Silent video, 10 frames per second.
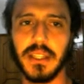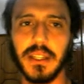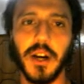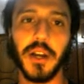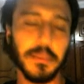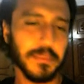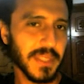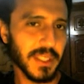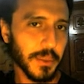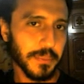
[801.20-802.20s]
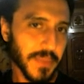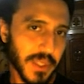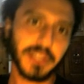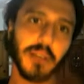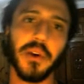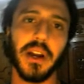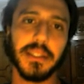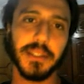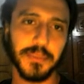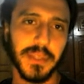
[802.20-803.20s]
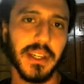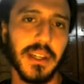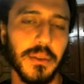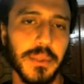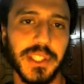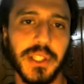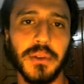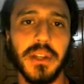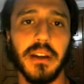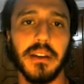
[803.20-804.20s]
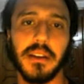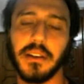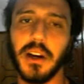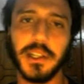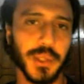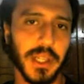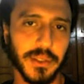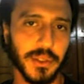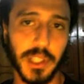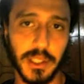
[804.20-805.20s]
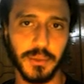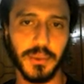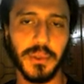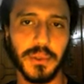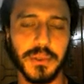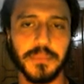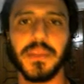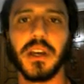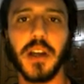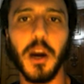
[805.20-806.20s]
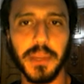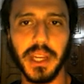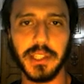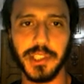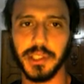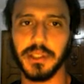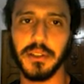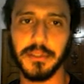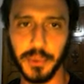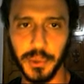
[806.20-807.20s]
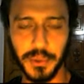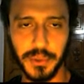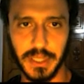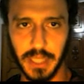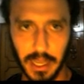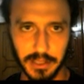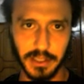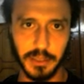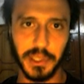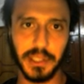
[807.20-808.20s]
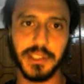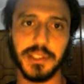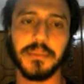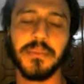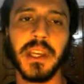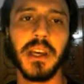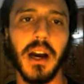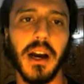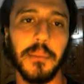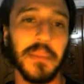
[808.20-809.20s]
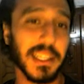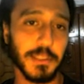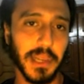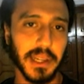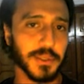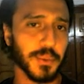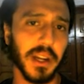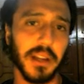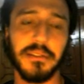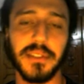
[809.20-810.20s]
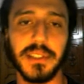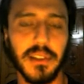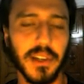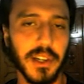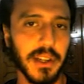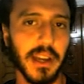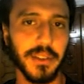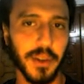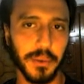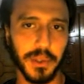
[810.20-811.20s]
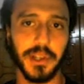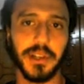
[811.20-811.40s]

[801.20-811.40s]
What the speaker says: Okay, so to summarize, we show that in contrast to just rules, a combination of rules and simulation explains what infants learn and don't learn